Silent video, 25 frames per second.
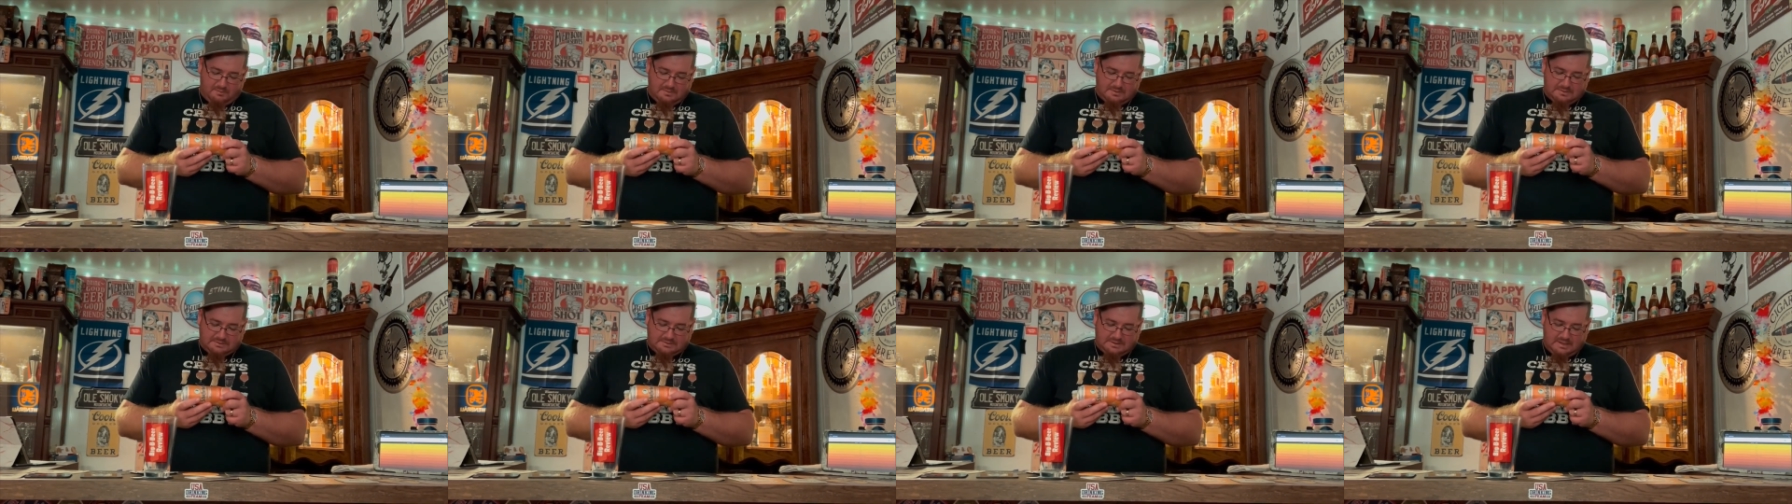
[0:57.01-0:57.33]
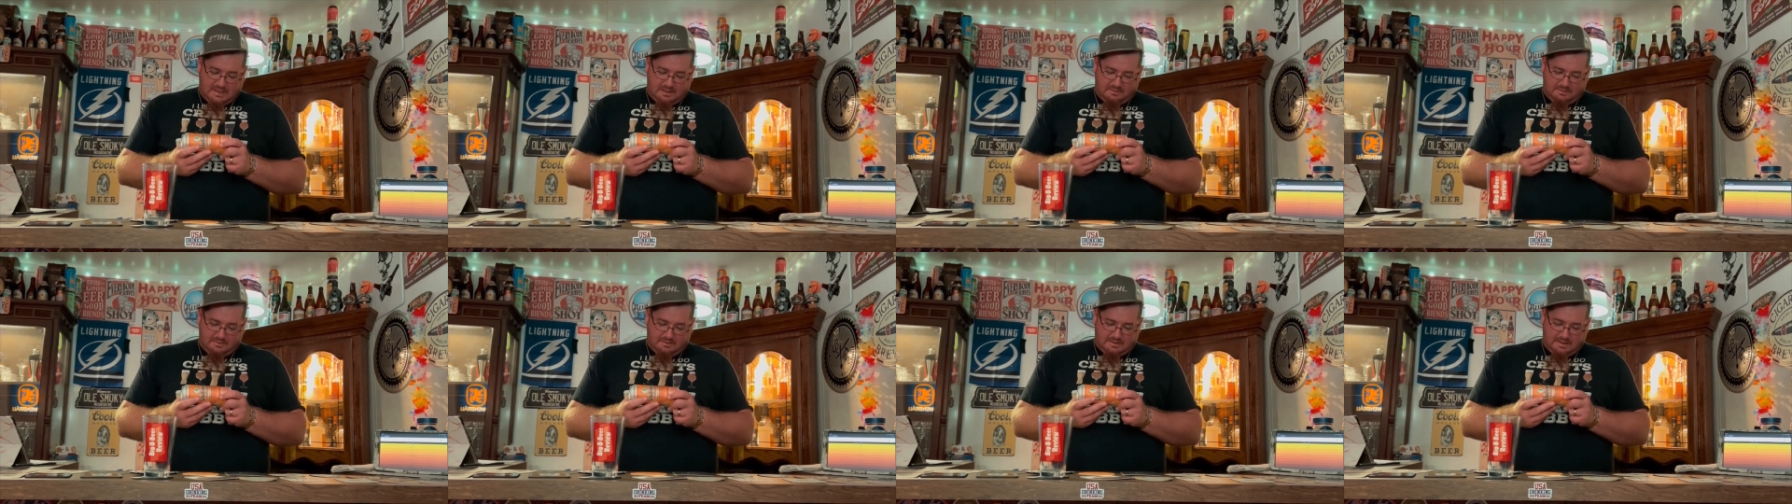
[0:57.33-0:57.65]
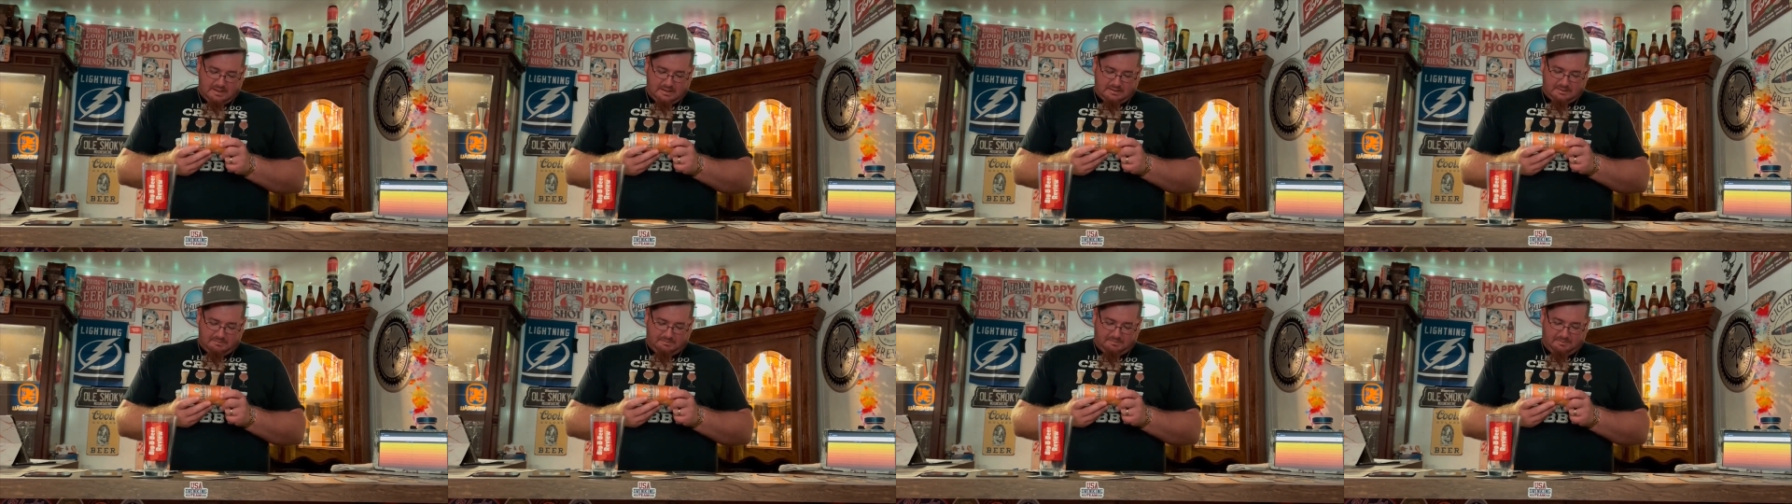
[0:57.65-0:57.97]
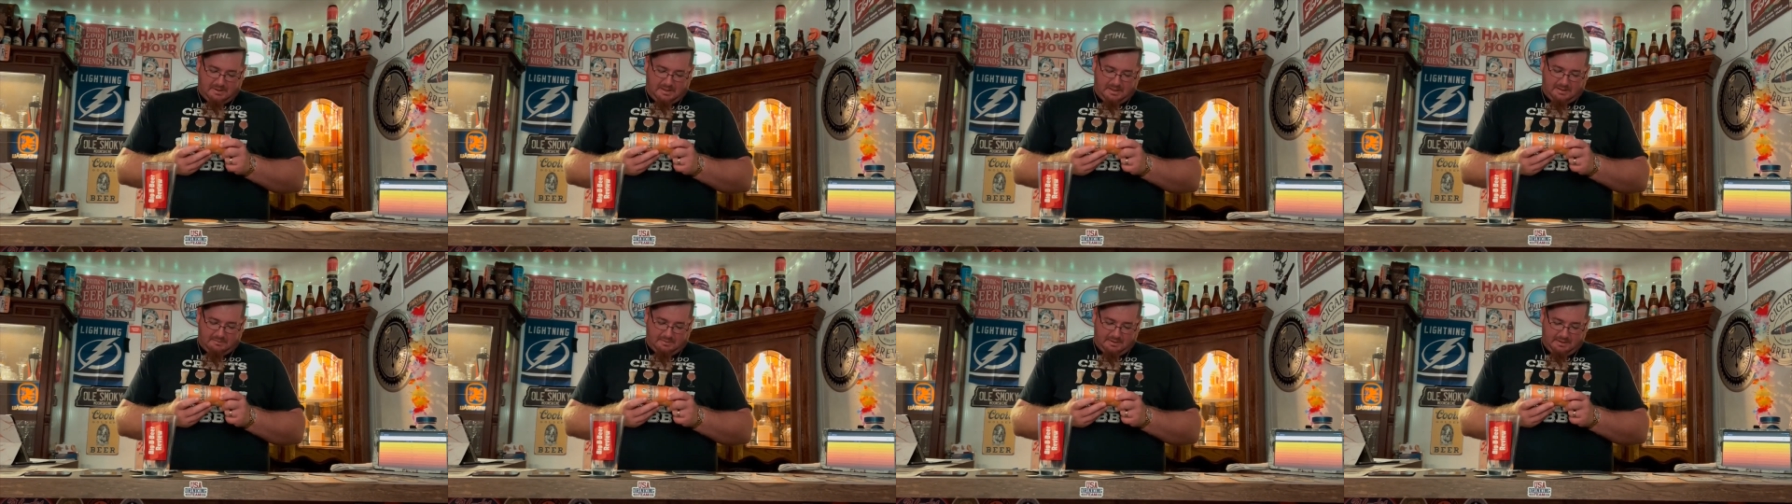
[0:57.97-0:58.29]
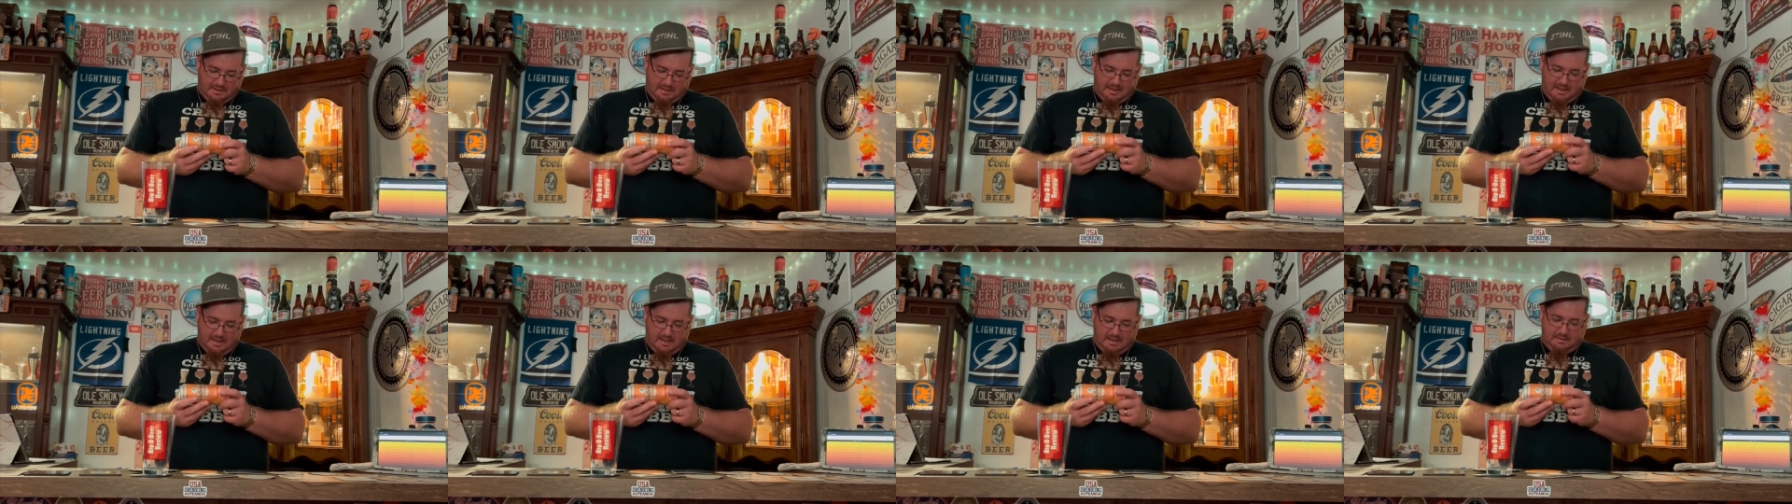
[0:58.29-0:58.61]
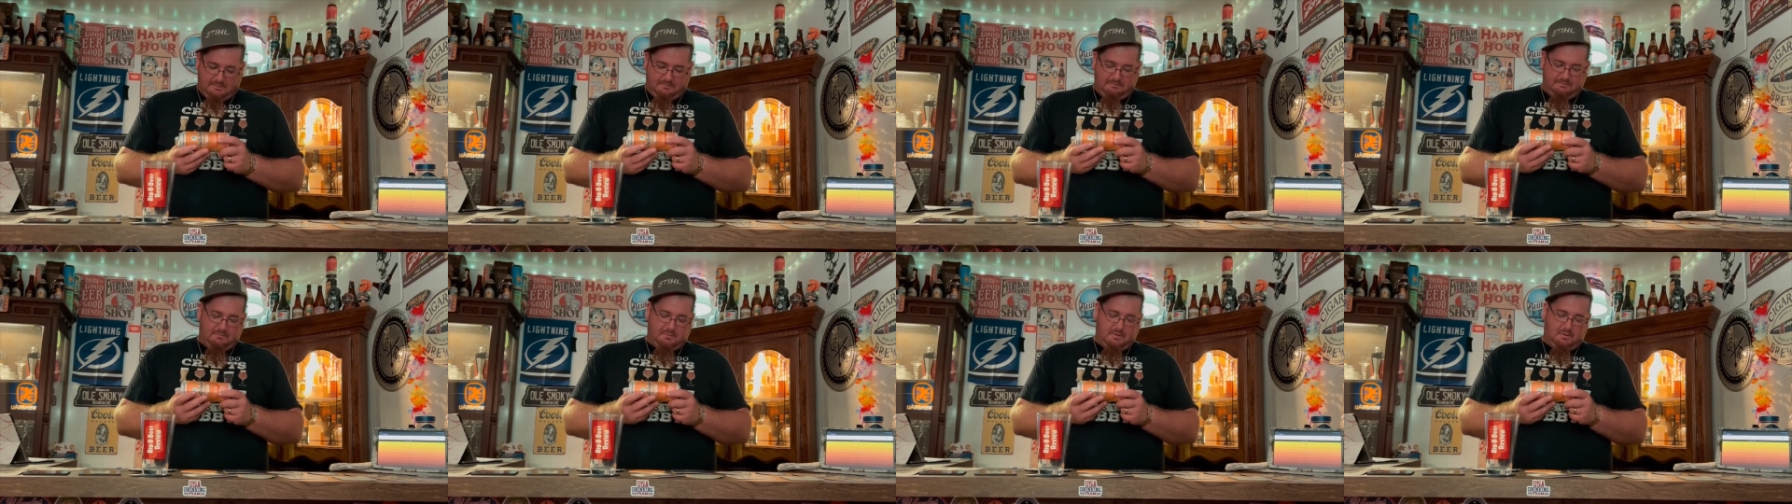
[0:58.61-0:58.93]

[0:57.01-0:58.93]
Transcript: a sediment at the bottom of the can.